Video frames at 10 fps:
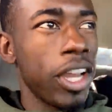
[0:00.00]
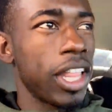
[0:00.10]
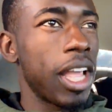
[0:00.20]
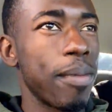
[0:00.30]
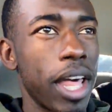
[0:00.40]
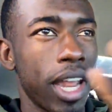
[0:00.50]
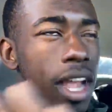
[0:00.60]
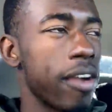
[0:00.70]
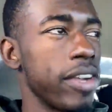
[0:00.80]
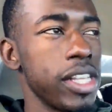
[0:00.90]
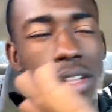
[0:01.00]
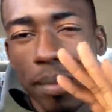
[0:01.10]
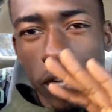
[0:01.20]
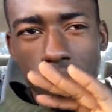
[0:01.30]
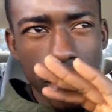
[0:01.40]
anything about Ed Hervey, he's the
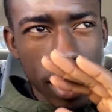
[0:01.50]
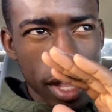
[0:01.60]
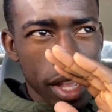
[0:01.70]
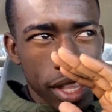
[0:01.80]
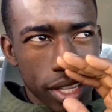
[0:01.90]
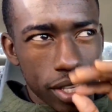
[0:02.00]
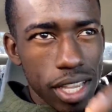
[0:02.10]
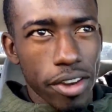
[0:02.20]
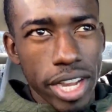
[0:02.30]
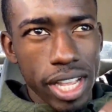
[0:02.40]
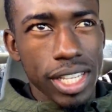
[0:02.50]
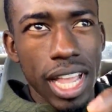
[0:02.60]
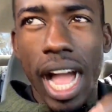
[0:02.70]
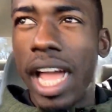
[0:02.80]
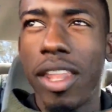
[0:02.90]
most serious
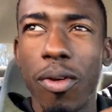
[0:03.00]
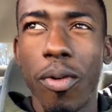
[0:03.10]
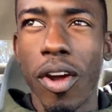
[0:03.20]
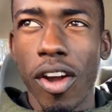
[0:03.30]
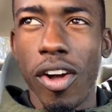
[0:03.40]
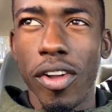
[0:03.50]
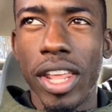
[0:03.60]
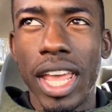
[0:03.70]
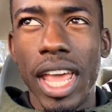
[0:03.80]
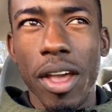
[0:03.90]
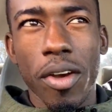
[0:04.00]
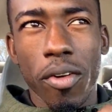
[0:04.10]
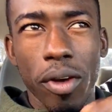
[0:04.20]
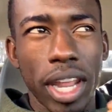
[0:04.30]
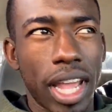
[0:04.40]
guy in the world
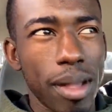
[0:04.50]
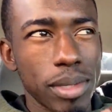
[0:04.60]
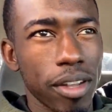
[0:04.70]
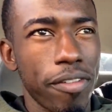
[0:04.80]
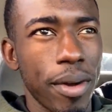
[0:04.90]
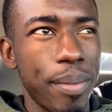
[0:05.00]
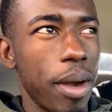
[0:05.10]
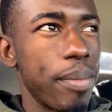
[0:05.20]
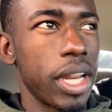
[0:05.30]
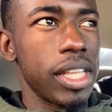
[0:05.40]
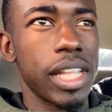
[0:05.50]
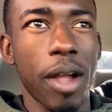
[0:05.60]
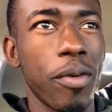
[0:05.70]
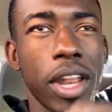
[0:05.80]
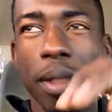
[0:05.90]
when it comes to football. But he's
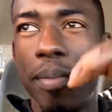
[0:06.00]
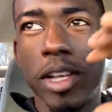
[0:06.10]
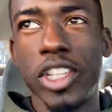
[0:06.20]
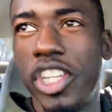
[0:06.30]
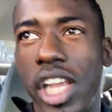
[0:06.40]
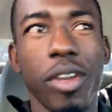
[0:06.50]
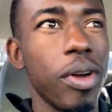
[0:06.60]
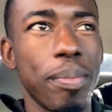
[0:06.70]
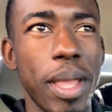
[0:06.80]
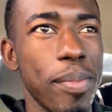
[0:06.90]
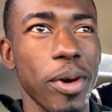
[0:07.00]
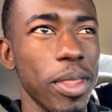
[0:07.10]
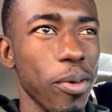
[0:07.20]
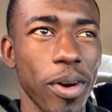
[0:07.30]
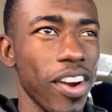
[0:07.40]
like one of the most genuine people in
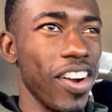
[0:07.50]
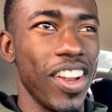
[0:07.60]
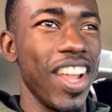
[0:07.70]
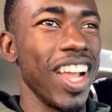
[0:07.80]
the world.